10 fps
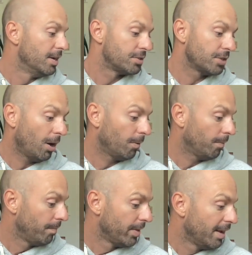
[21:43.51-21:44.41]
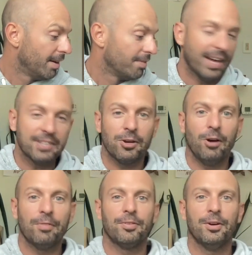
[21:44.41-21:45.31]
So that's
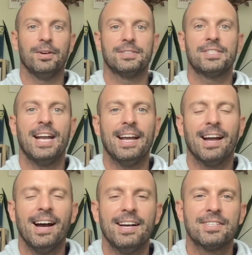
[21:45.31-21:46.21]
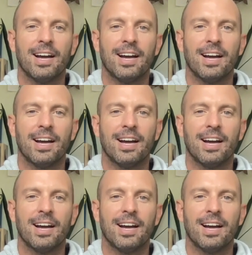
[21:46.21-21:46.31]
all for today, guys.